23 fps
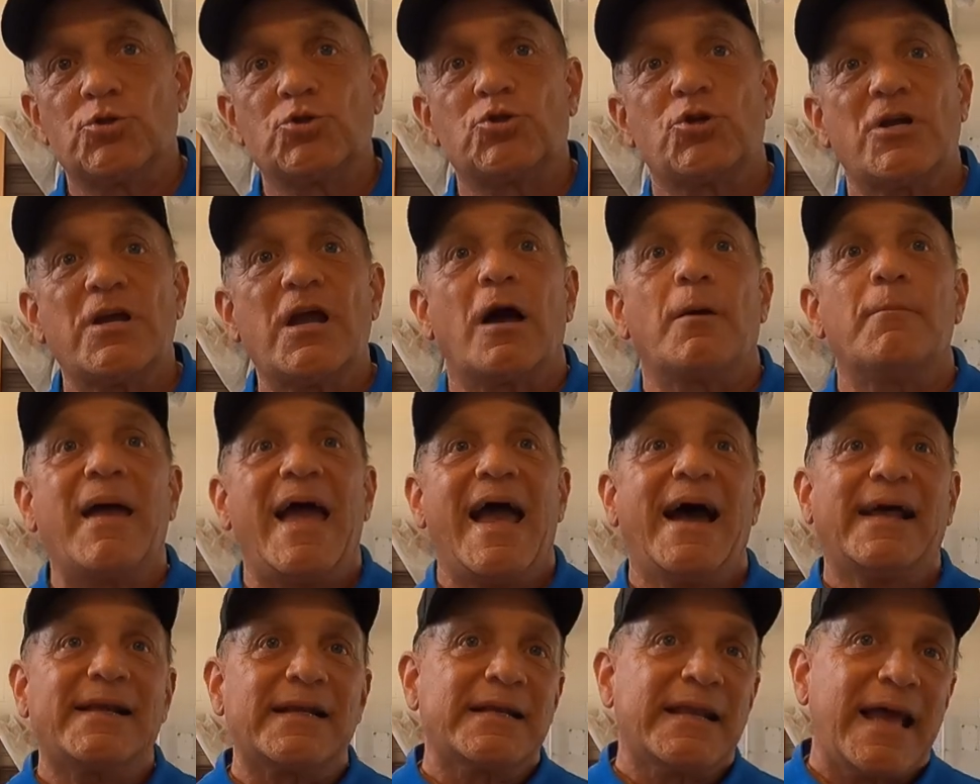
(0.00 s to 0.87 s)
GM
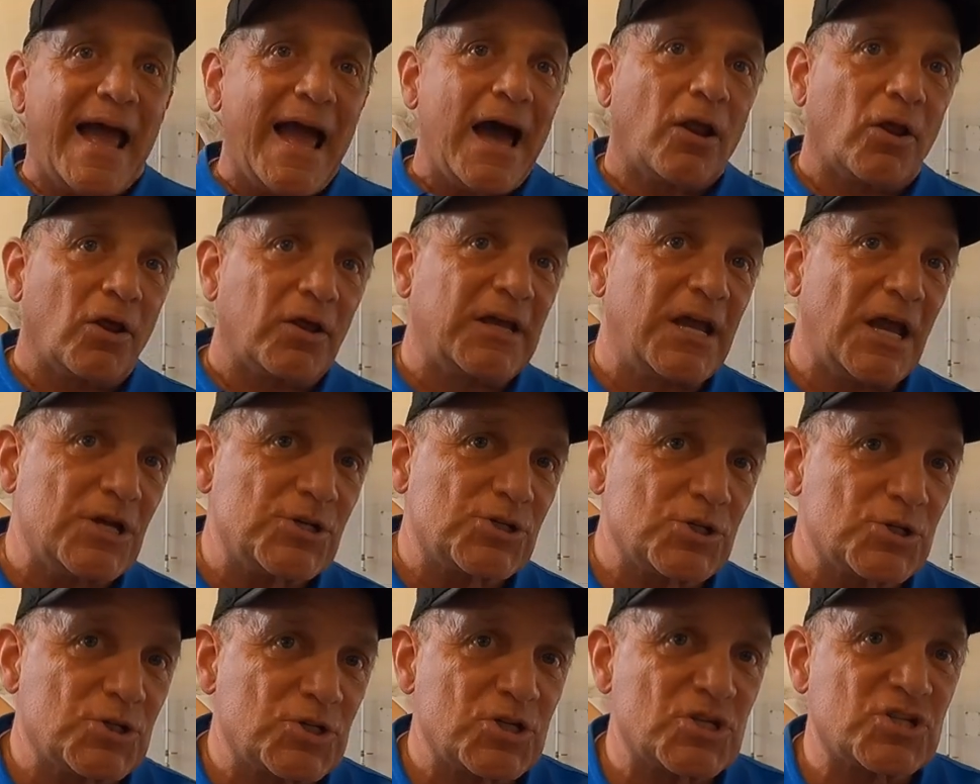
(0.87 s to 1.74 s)
had an
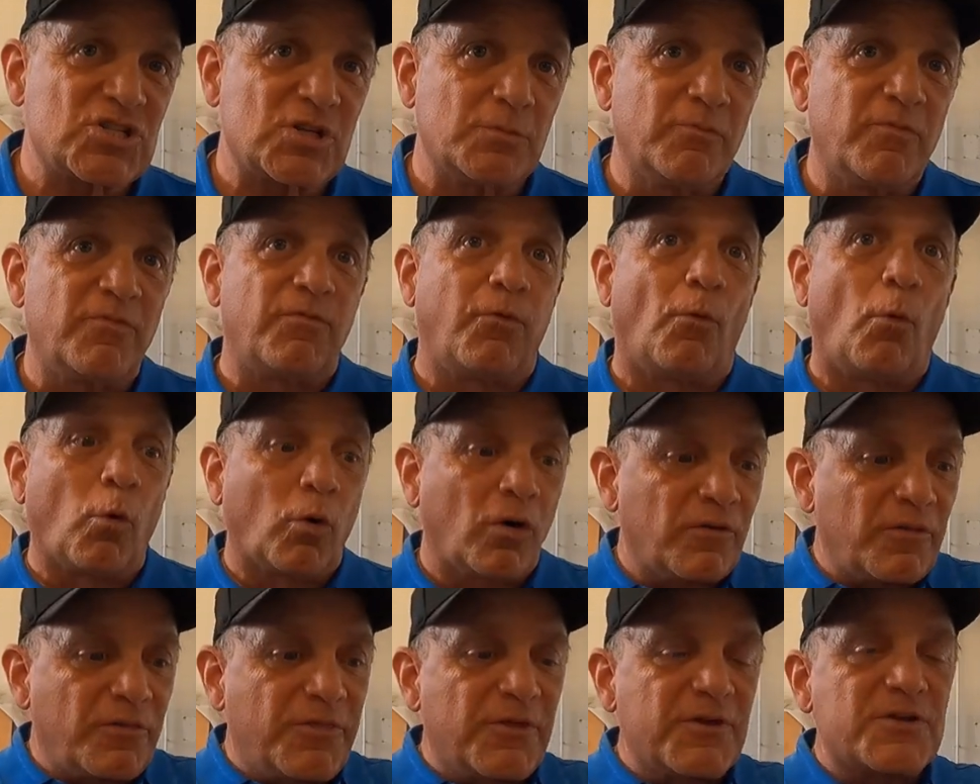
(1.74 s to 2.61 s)
allocation system
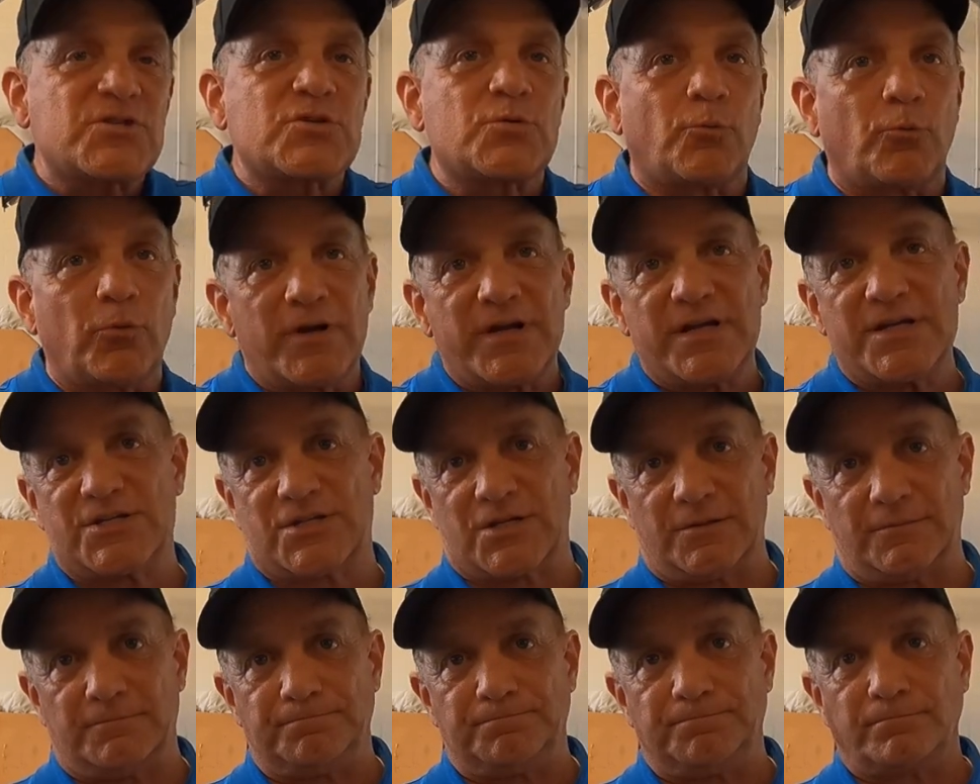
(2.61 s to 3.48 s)
for this
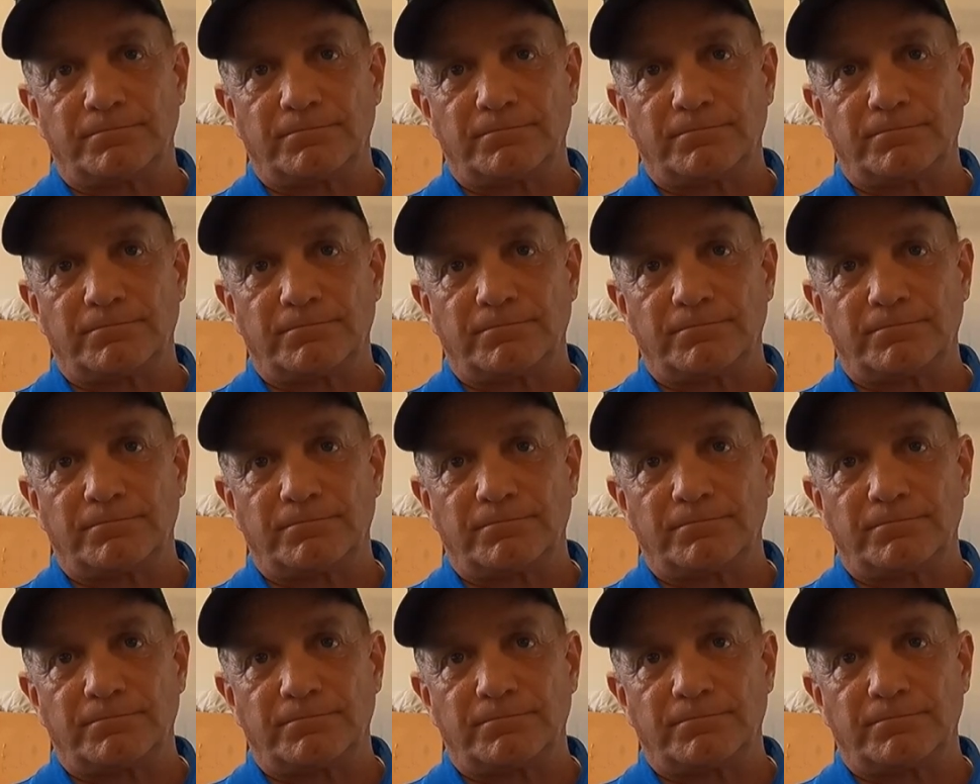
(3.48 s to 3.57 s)
reason.